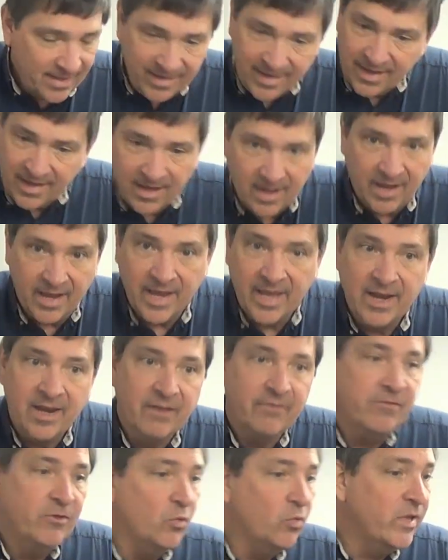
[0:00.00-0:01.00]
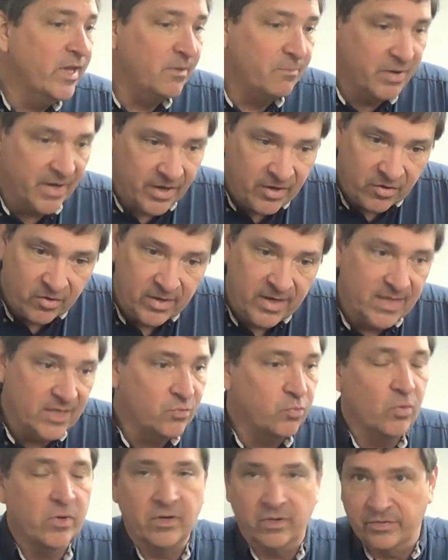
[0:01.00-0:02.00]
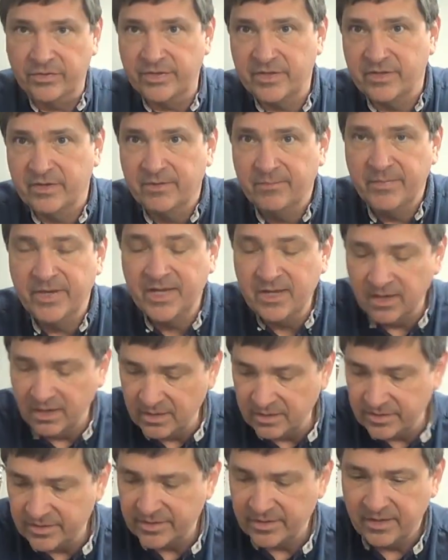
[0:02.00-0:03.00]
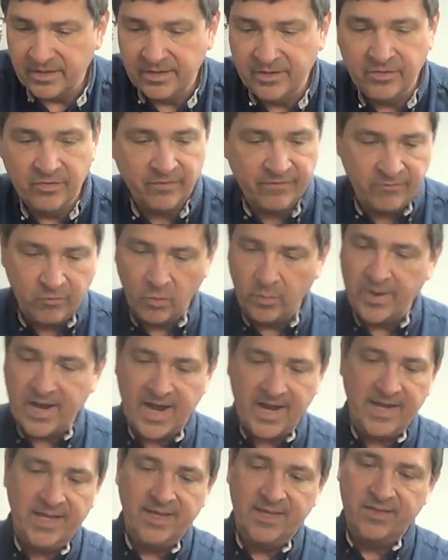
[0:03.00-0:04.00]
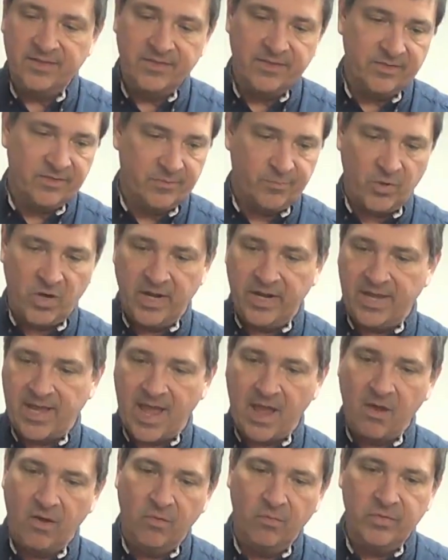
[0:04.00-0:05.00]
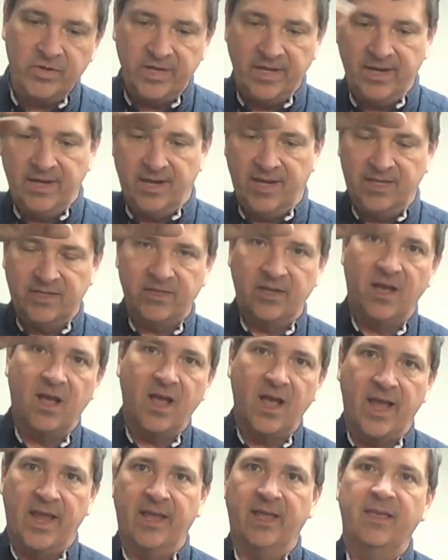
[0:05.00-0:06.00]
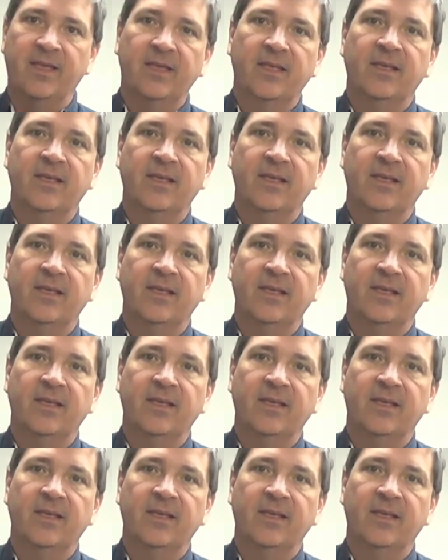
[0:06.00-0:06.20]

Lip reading: Yeah, and if you get bigger, it's worse because your formatting is spreading out and less high.